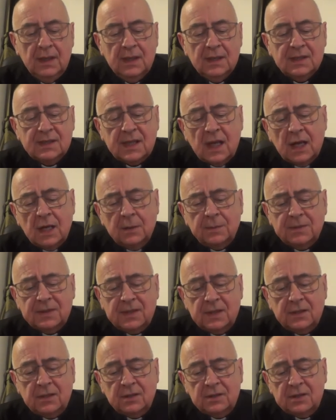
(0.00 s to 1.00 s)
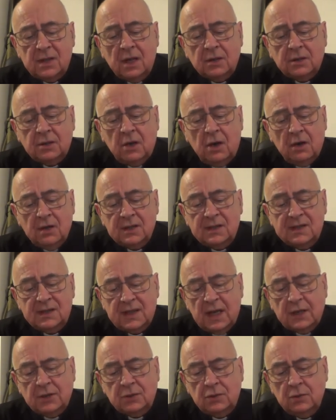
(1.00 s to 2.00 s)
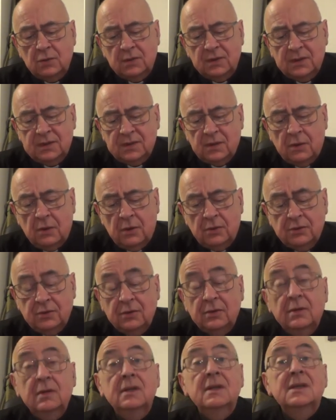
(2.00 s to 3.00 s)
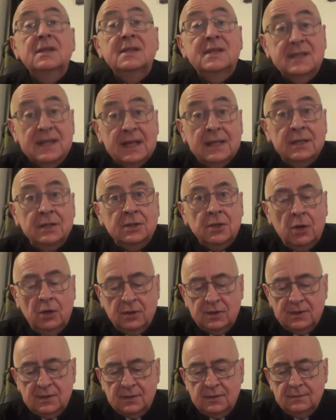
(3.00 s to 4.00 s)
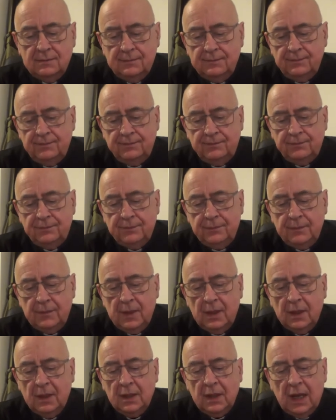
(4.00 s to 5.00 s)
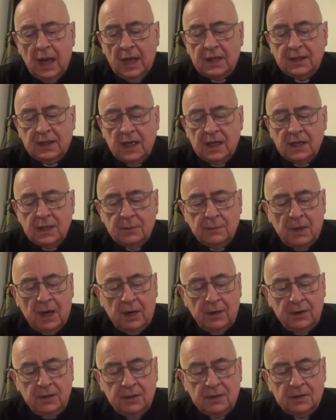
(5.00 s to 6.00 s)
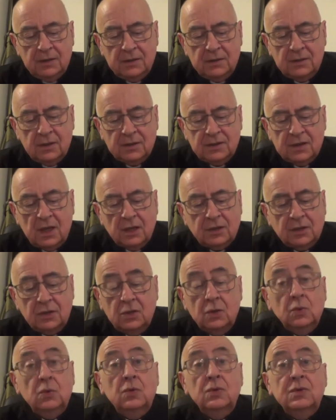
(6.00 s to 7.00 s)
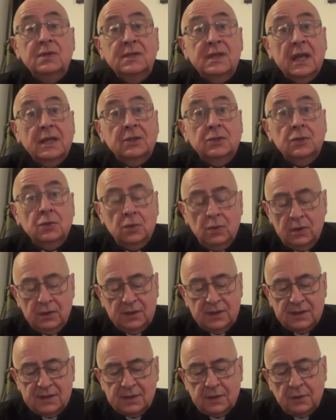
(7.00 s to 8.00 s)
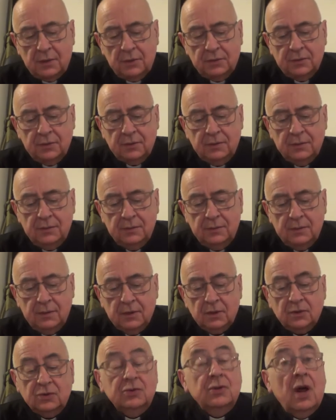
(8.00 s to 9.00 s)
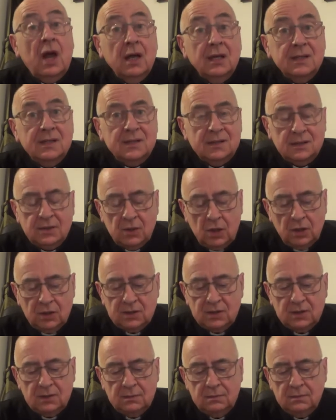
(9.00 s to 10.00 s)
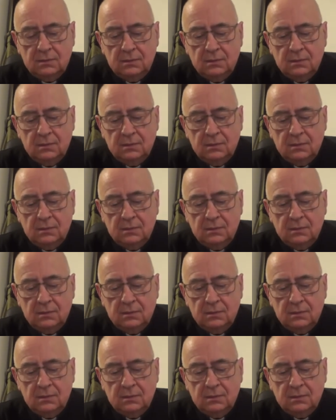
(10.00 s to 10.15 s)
Celibacy does not cause sexual disorder, sin does. And getting married does not cure sexual disorder, Christ does.